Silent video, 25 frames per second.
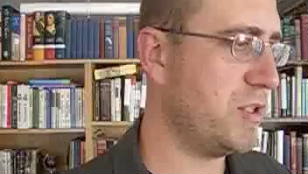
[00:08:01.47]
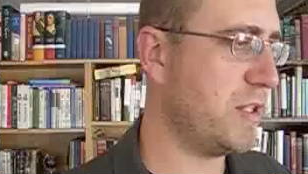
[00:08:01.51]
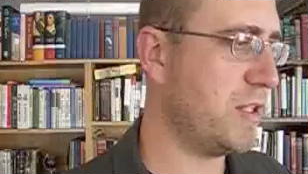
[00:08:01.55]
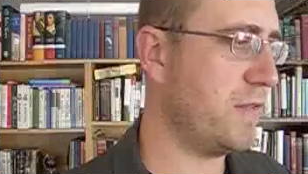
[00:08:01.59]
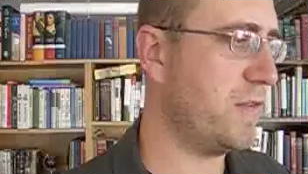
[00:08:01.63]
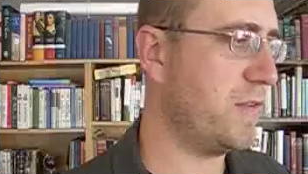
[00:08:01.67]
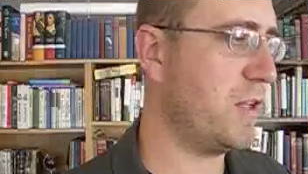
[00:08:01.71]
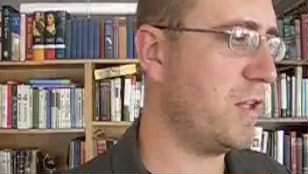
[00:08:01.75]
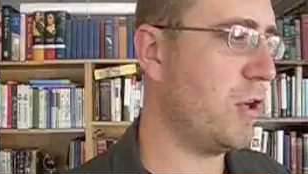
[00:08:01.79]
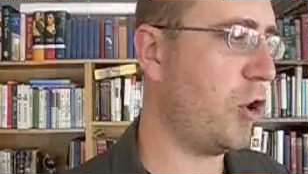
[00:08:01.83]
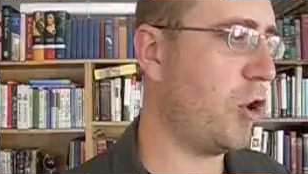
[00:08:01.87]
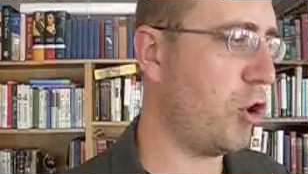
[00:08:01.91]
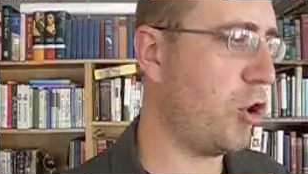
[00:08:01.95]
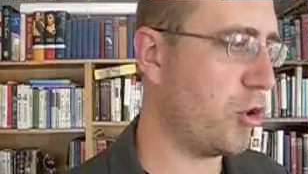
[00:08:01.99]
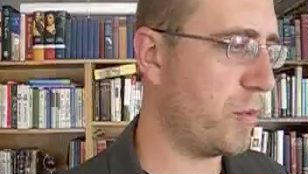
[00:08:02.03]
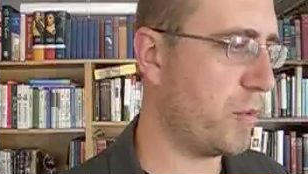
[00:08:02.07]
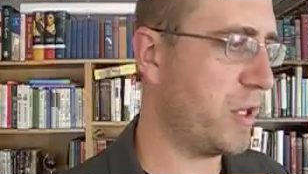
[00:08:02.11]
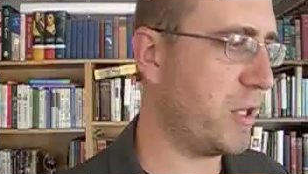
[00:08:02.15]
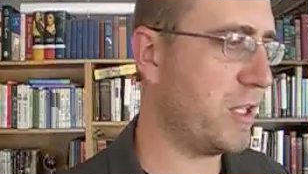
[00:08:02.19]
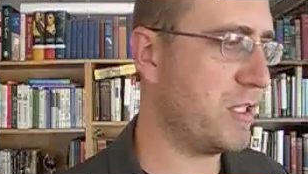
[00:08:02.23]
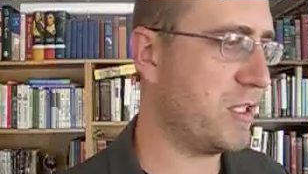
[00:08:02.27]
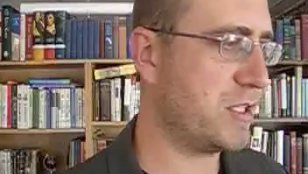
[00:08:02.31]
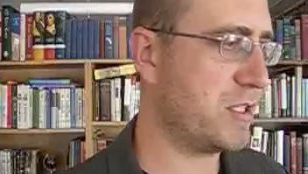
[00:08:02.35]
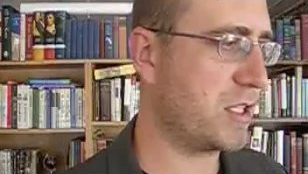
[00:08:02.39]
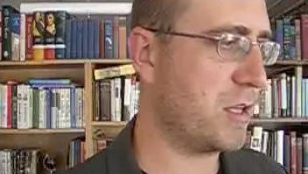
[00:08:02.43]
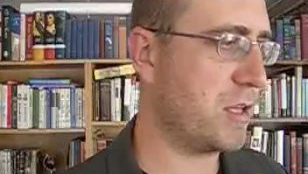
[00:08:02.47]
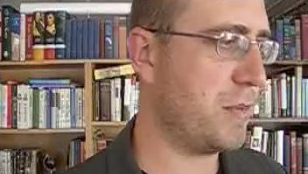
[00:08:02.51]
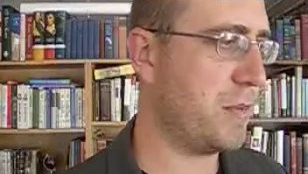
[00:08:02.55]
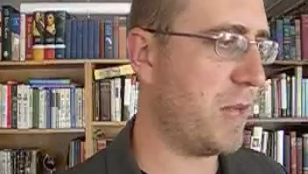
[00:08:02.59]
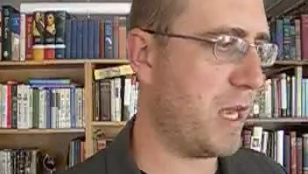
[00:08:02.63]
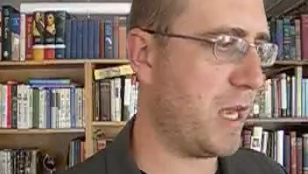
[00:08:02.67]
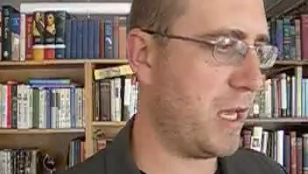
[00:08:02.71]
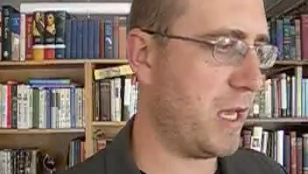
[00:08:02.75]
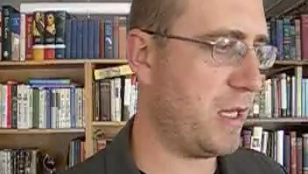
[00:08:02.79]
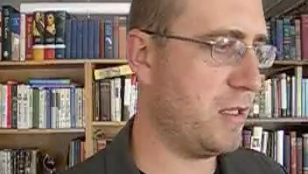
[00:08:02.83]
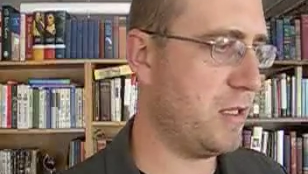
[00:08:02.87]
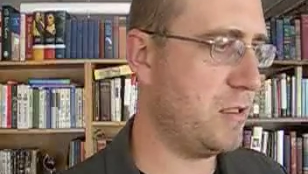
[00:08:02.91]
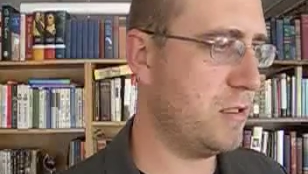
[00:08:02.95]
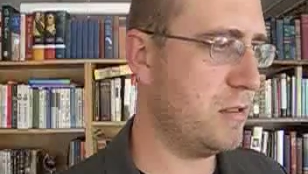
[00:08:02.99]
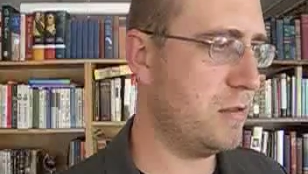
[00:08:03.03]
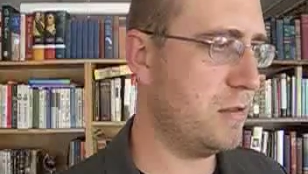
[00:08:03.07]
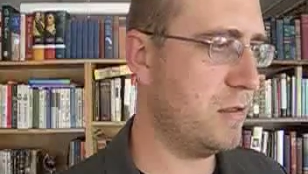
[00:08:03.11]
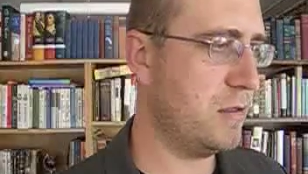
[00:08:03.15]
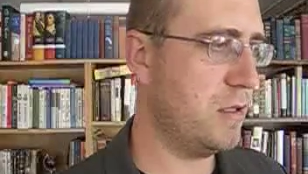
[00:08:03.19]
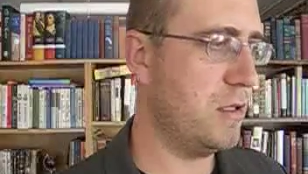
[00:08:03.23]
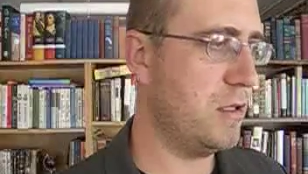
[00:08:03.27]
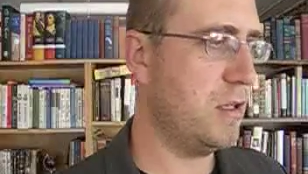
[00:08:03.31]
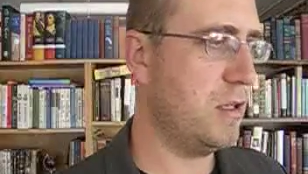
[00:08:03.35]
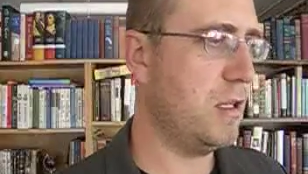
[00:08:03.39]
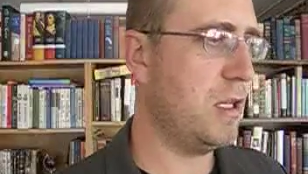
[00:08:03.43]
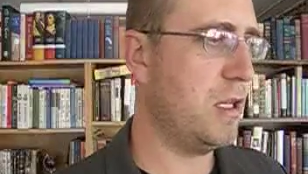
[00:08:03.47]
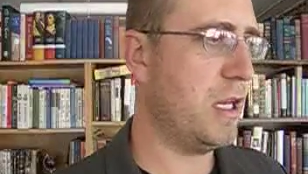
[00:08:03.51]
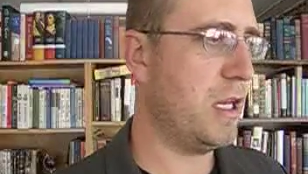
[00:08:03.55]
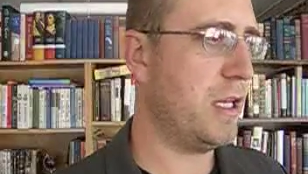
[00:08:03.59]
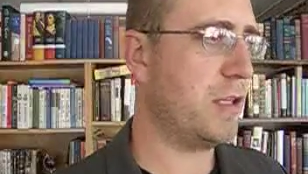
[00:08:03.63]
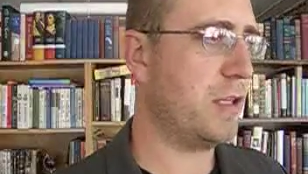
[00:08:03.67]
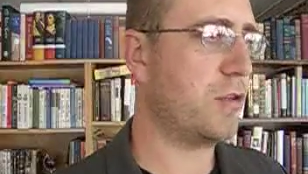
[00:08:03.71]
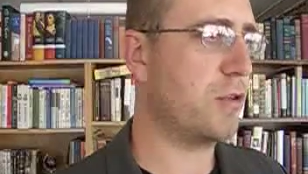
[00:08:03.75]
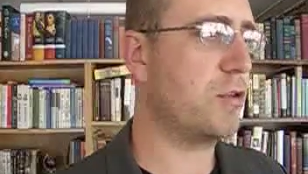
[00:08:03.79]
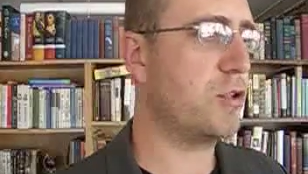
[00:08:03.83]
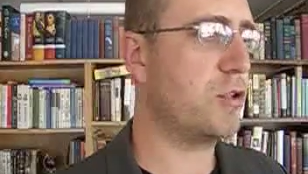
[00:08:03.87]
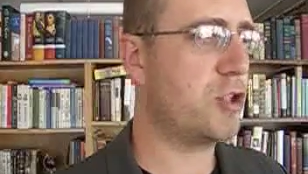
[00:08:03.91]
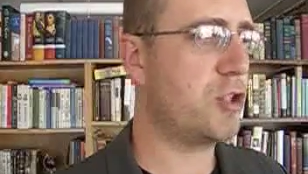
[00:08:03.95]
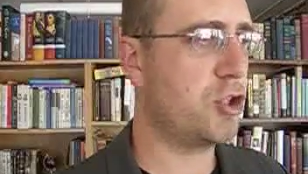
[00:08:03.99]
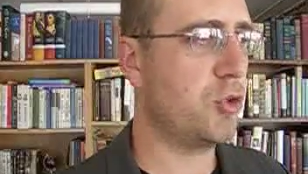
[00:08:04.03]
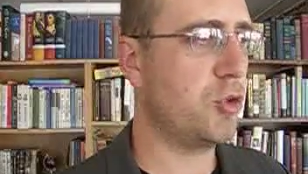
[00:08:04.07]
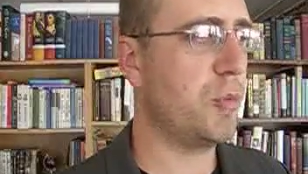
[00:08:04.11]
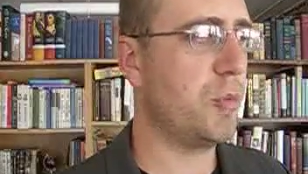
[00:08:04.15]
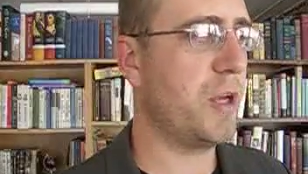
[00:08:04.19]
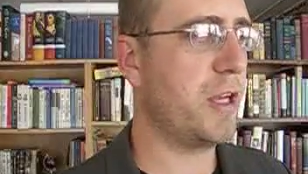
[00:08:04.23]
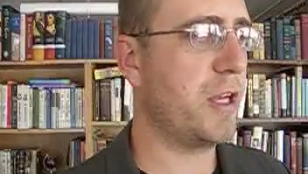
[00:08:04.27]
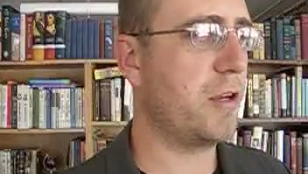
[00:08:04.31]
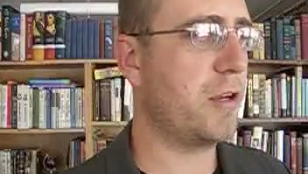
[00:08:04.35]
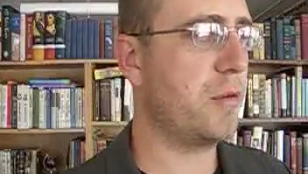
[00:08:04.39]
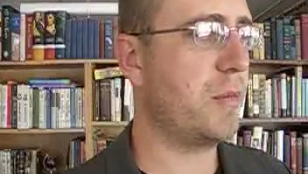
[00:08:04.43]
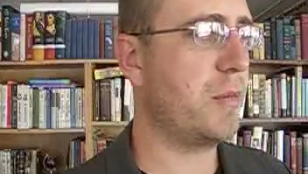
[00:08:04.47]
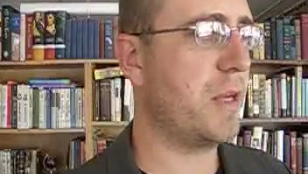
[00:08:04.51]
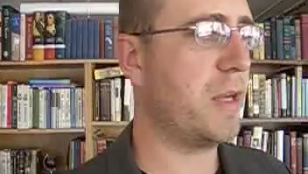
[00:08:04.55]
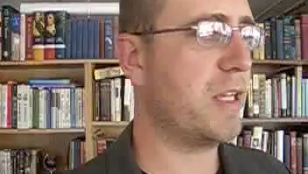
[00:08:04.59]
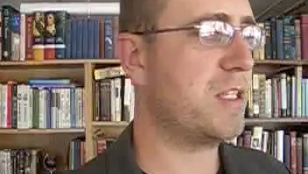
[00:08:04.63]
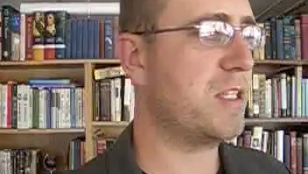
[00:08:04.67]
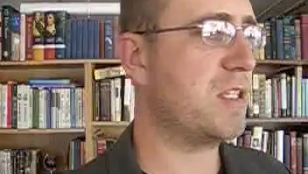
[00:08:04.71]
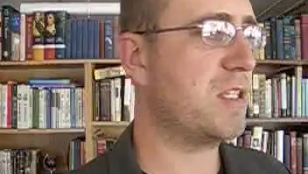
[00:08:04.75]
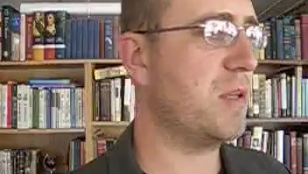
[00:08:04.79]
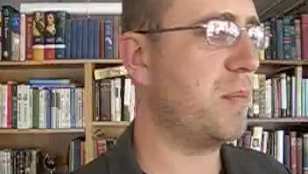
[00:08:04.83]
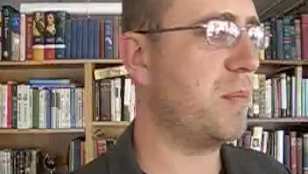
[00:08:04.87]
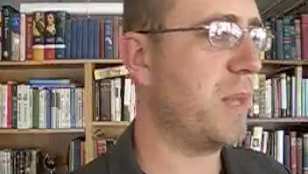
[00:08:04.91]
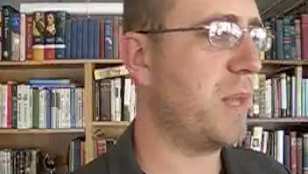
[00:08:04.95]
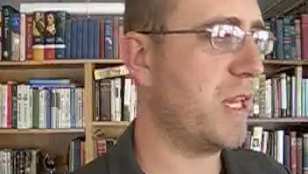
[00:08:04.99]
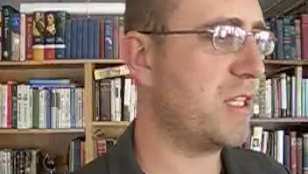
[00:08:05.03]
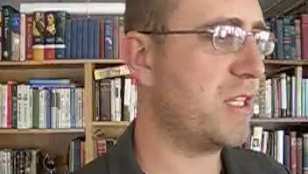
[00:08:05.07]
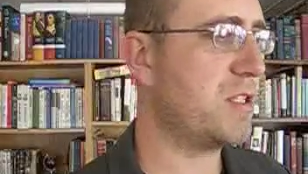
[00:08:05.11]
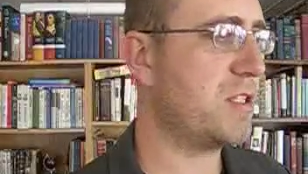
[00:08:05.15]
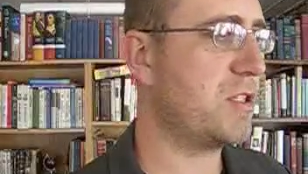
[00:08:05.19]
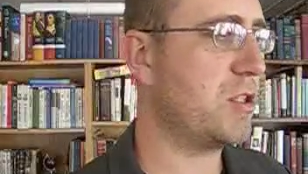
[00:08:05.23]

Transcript: the army at his command, and a good shoemaker makes the best